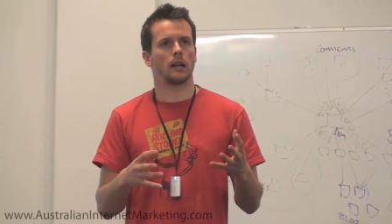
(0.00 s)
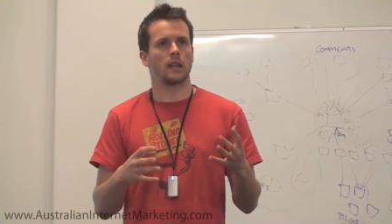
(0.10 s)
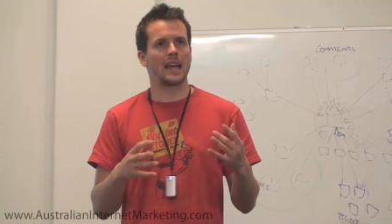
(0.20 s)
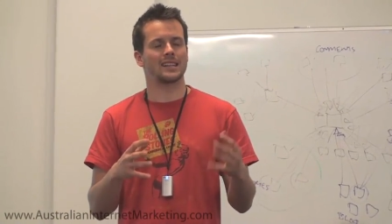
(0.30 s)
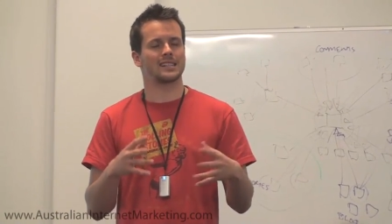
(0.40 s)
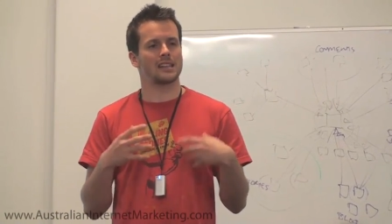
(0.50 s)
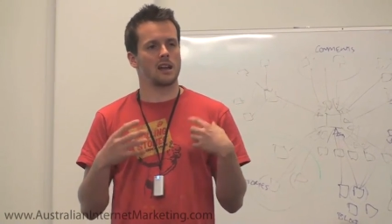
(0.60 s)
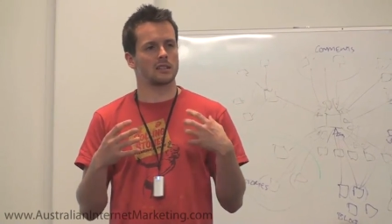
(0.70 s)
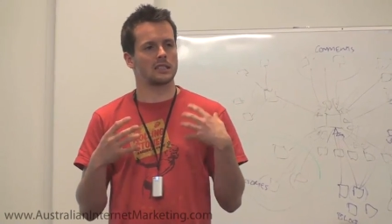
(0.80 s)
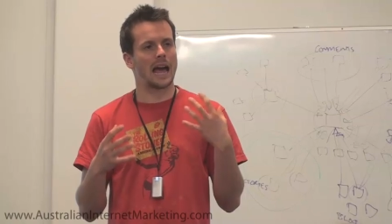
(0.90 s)
they can
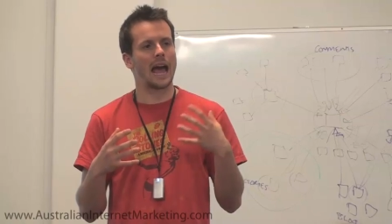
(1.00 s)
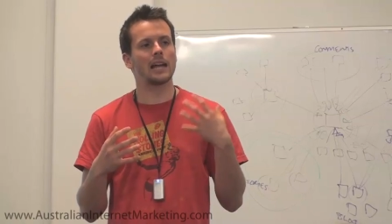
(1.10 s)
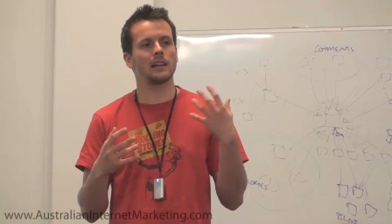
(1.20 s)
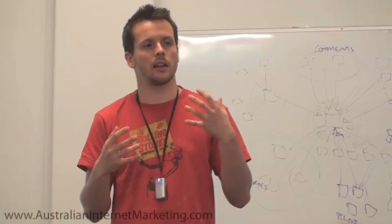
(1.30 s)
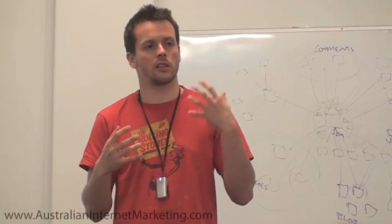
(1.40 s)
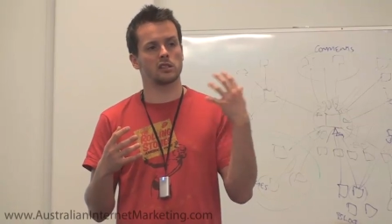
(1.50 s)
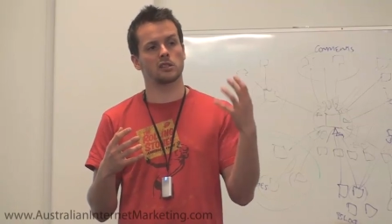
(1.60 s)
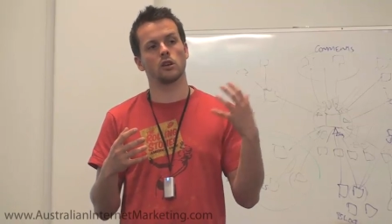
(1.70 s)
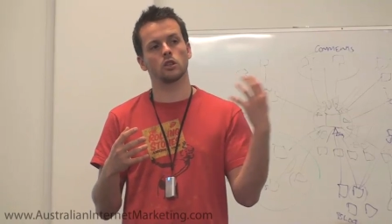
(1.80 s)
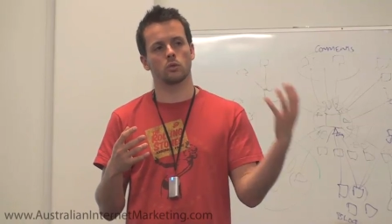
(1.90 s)
start to tailor the
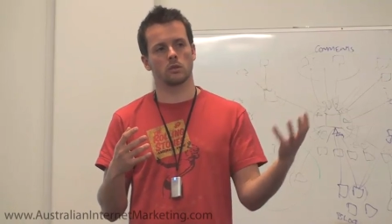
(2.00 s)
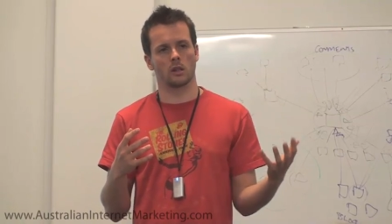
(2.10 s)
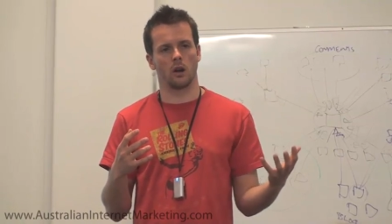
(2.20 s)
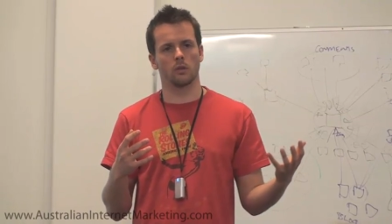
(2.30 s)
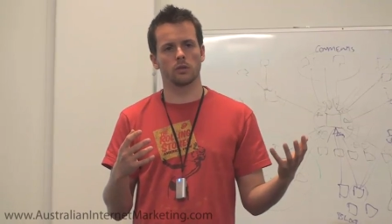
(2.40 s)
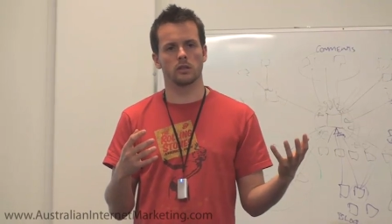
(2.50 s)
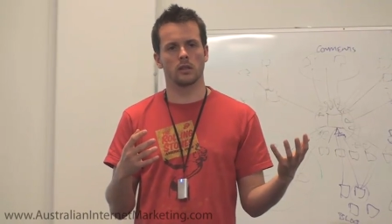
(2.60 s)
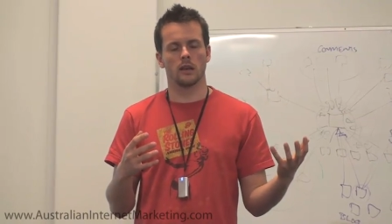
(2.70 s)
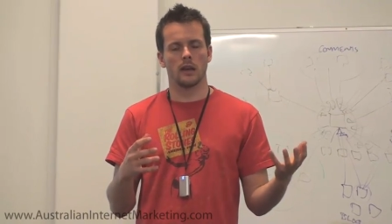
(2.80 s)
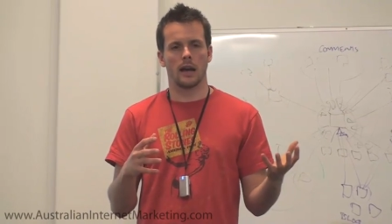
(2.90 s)
search
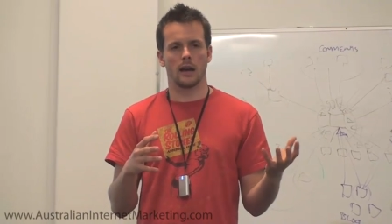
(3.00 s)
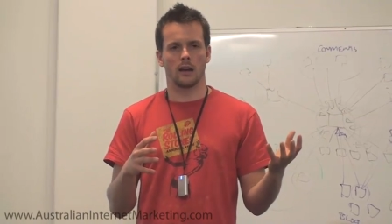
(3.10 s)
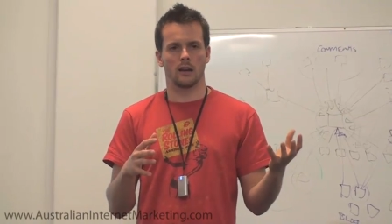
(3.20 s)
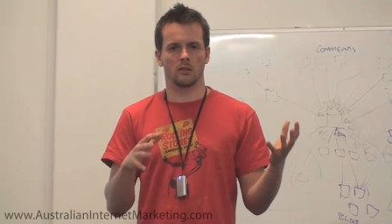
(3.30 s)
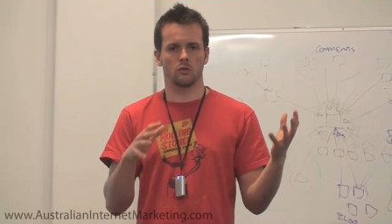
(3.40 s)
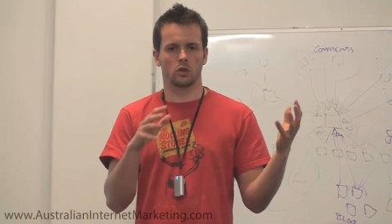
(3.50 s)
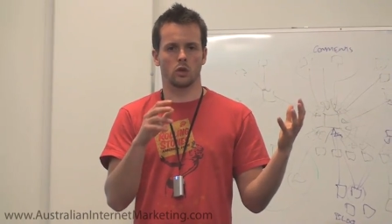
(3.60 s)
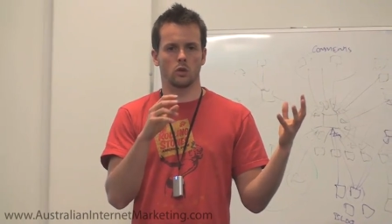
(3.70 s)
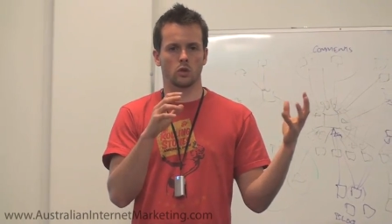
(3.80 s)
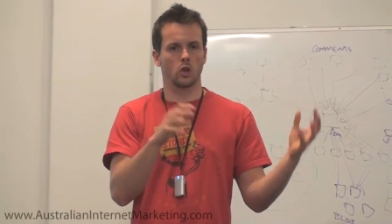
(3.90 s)
results uh,
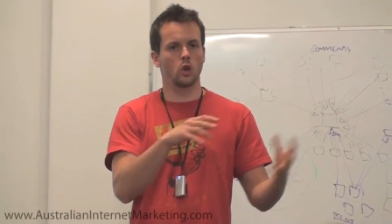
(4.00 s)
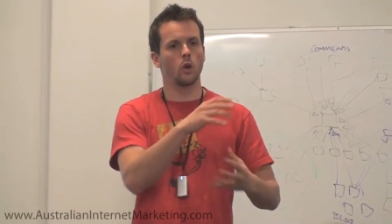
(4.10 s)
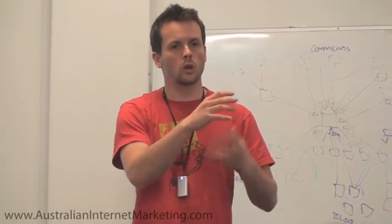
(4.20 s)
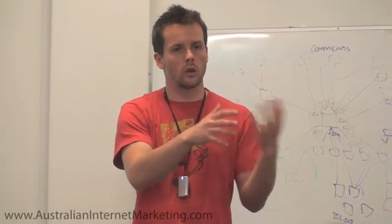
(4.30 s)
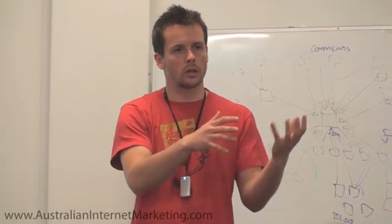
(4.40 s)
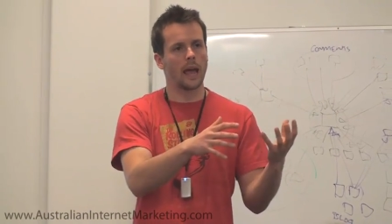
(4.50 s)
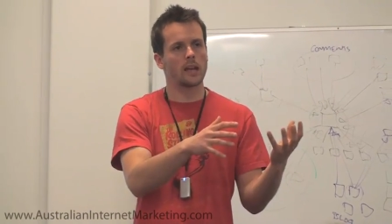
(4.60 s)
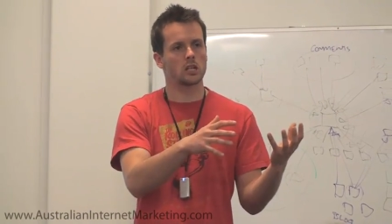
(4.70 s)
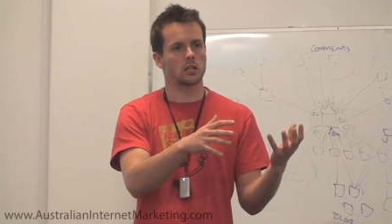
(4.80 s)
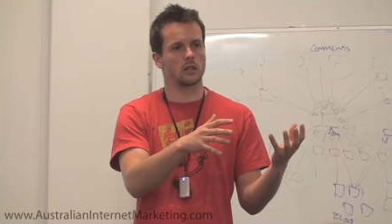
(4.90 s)
to, to your
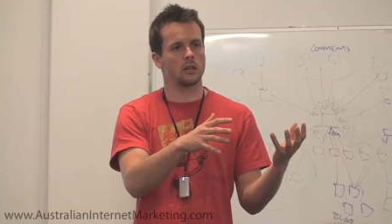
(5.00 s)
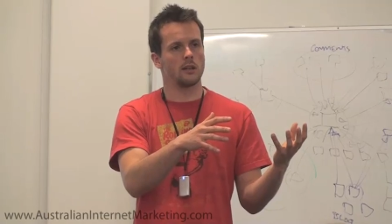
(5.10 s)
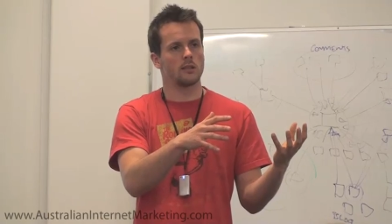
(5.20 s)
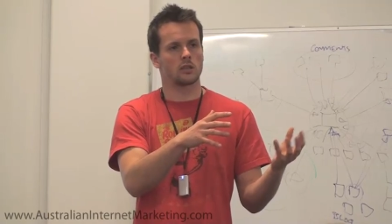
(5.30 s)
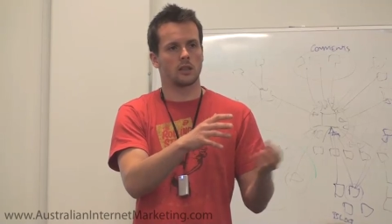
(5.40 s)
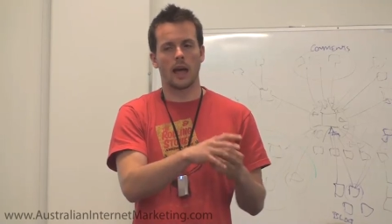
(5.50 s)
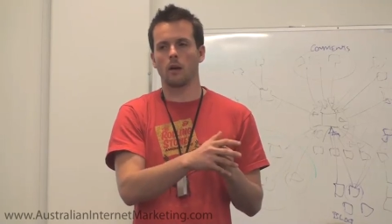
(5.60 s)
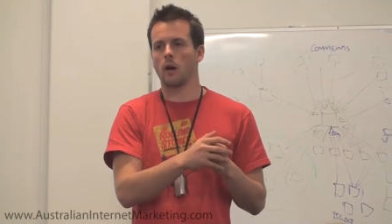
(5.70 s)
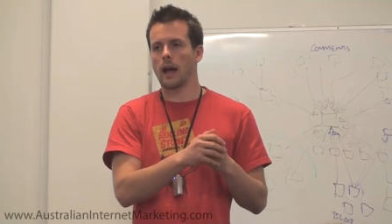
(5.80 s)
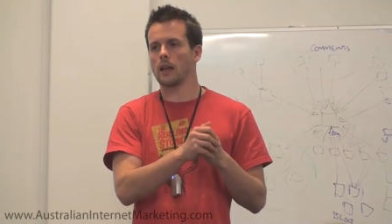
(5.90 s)
location. So
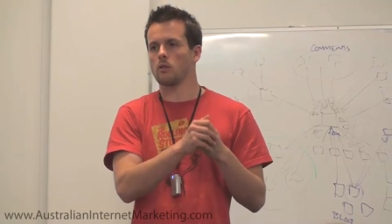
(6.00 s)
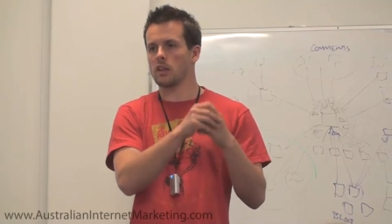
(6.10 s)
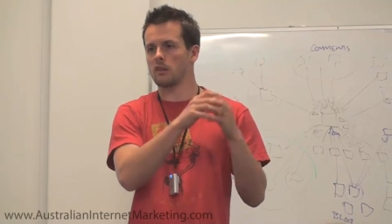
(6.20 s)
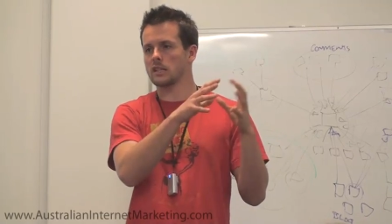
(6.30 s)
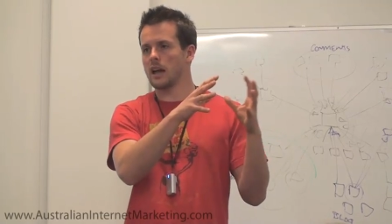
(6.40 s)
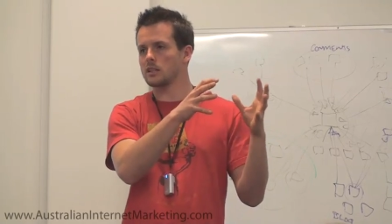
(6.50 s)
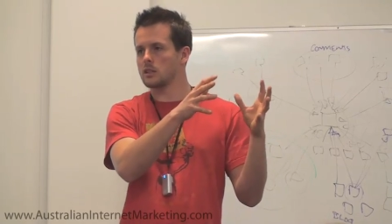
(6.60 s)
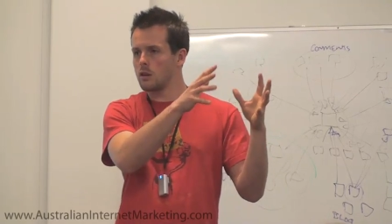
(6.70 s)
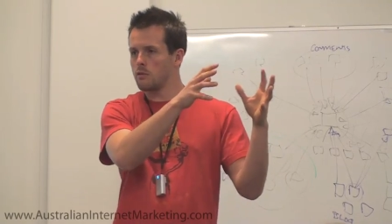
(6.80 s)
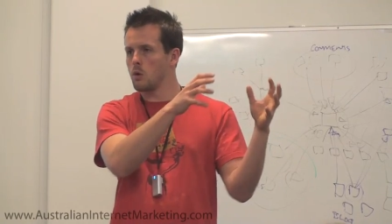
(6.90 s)
that way, they'll start to
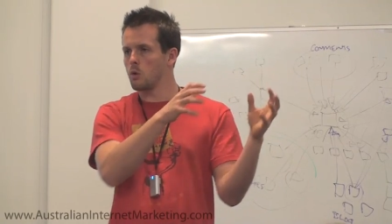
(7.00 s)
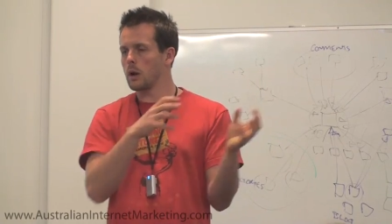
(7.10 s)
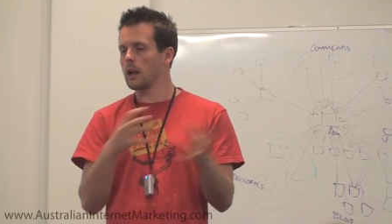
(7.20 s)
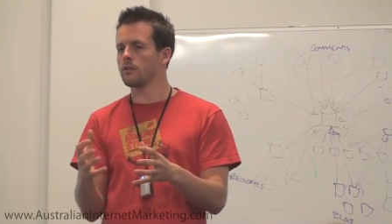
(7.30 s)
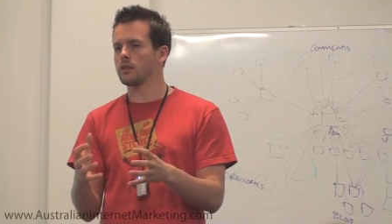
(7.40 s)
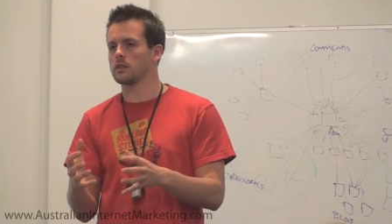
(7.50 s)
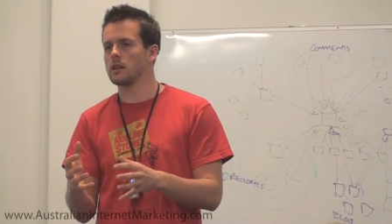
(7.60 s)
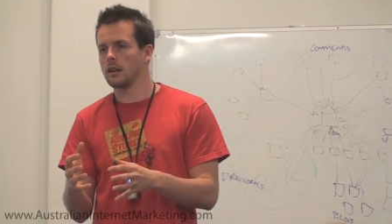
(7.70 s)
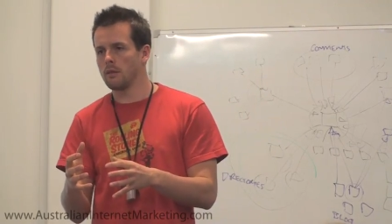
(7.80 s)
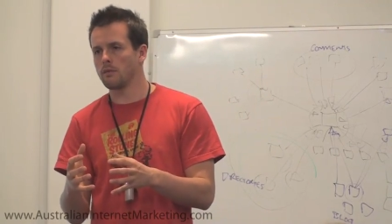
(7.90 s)
serve more
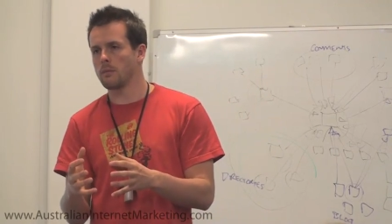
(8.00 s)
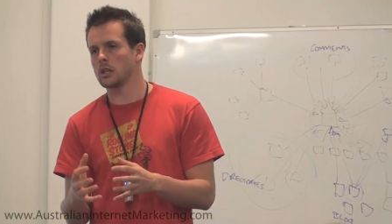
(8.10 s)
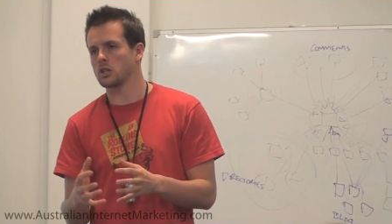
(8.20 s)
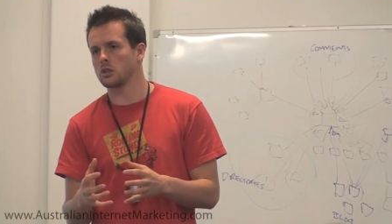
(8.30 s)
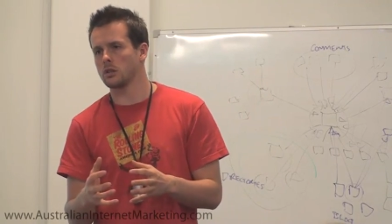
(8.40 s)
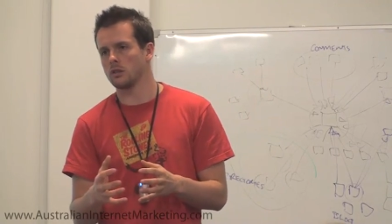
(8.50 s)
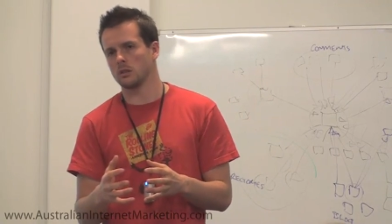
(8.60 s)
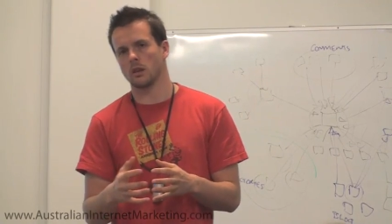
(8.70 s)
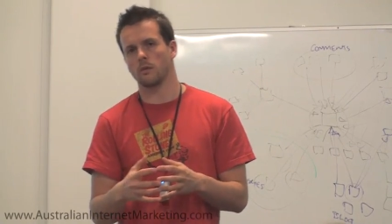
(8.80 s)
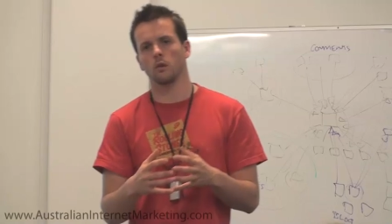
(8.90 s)
relevant information to
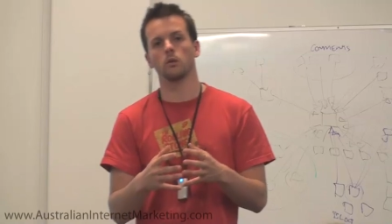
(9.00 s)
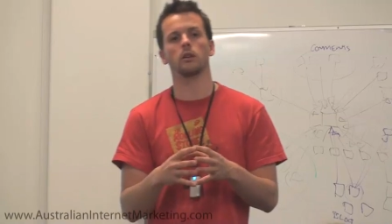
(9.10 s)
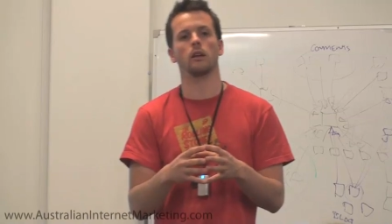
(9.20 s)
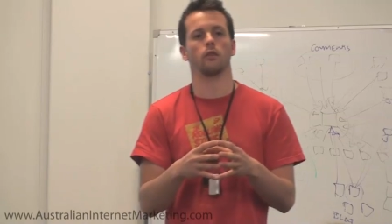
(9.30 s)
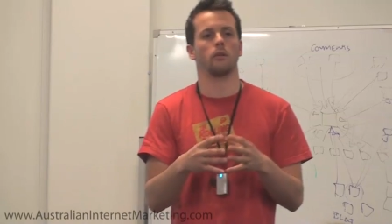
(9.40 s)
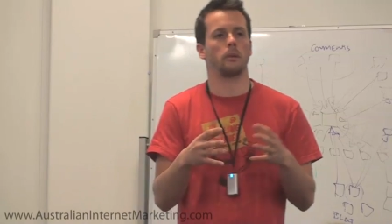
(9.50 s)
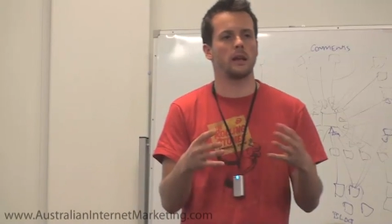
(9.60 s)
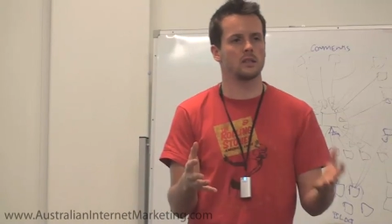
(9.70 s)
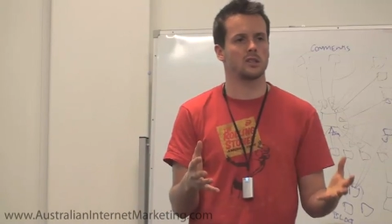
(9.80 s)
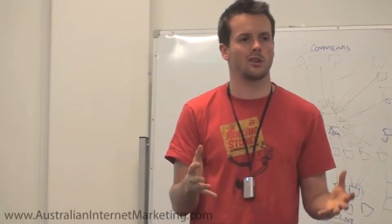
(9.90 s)
you. So if you're looking for a
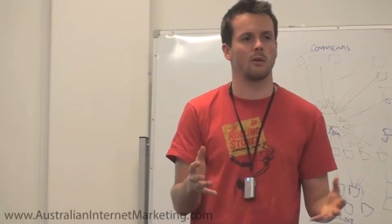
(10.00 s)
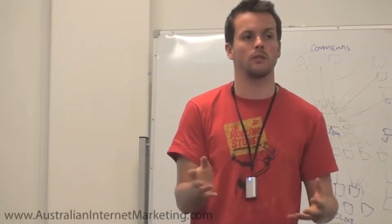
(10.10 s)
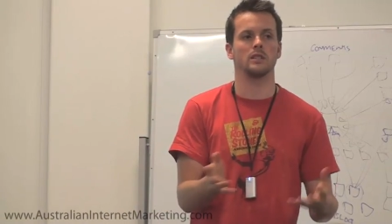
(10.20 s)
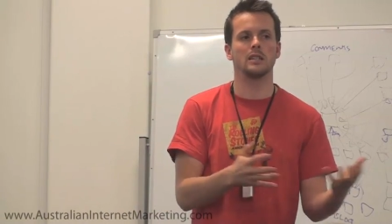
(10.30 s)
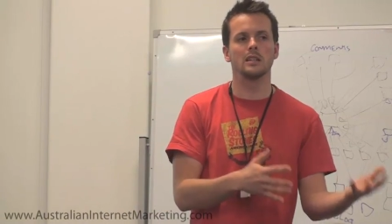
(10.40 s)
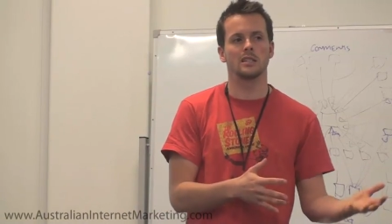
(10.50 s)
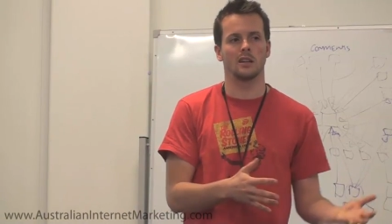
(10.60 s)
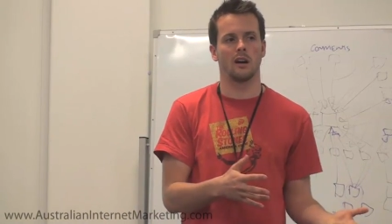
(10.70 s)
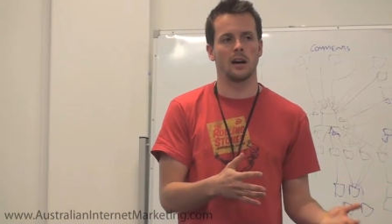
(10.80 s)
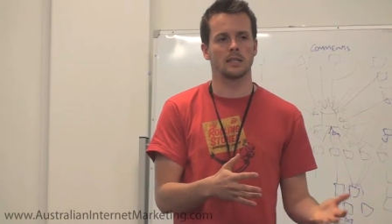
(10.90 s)
pizza shop for dinner
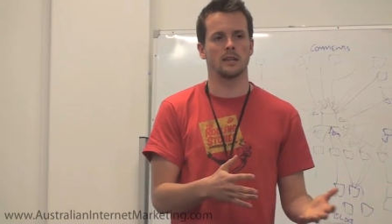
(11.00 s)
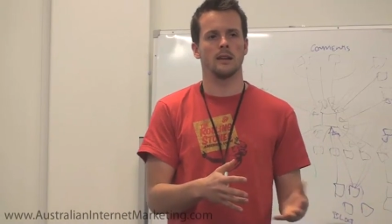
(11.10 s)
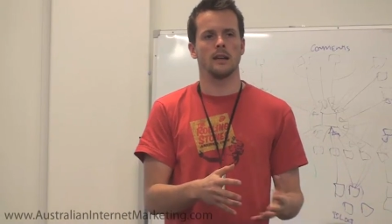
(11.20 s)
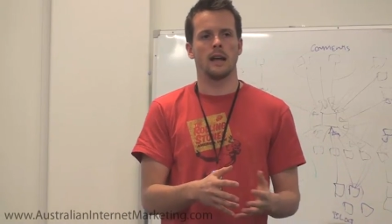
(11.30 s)
tonight